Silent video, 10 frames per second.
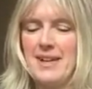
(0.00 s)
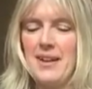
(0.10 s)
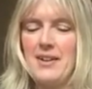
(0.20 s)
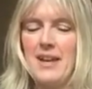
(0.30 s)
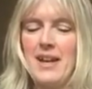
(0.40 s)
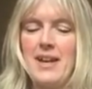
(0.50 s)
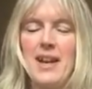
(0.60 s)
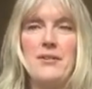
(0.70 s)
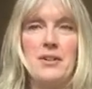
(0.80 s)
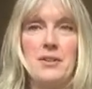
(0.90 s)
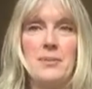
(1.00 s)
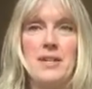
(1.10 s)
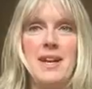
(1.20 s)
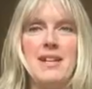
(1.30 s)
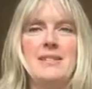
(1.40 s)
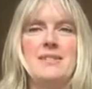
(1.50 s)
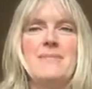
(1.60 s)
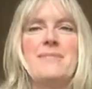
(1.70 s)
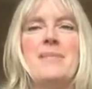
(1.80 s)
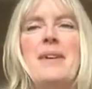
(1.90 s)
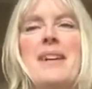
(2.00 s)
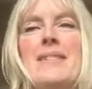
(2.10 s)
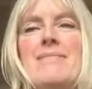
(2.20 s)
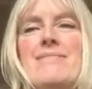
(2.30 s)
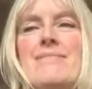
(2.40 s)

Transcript: Okay, have a good weekend. Bye.